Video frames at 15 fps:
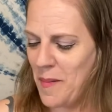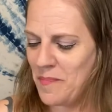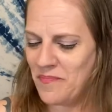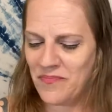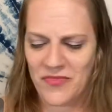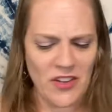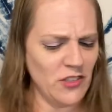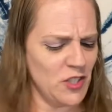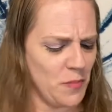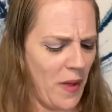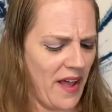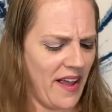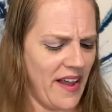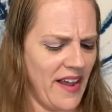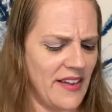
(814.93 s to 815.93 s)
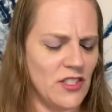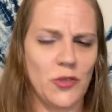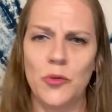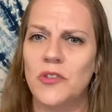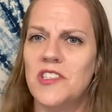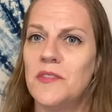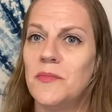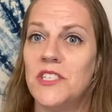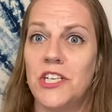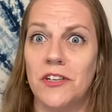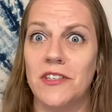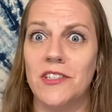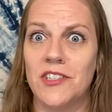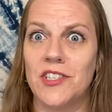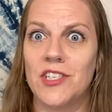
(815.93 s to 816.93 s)
there's my tools and
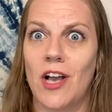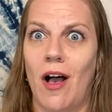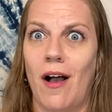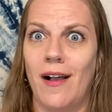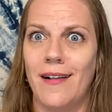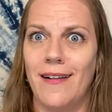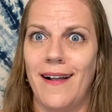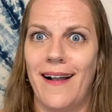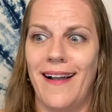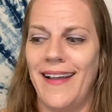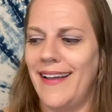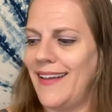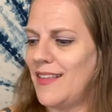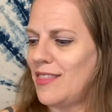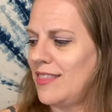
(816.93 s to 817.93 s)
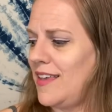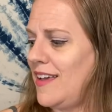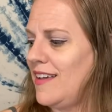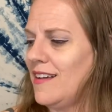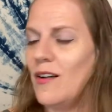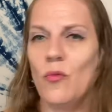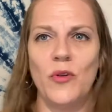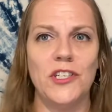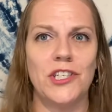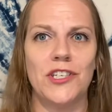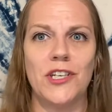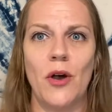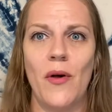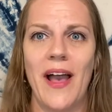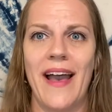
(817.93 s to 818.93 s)
materials talk. I think we should
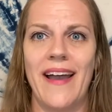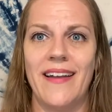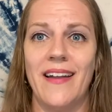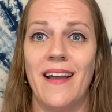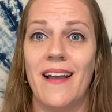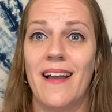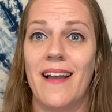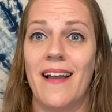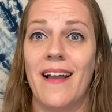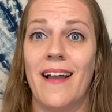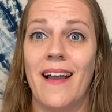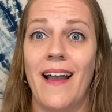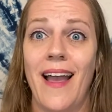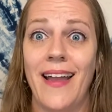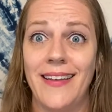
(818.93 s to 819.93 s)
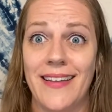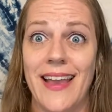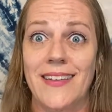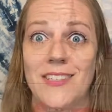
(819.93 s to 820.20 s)
go ahead and get to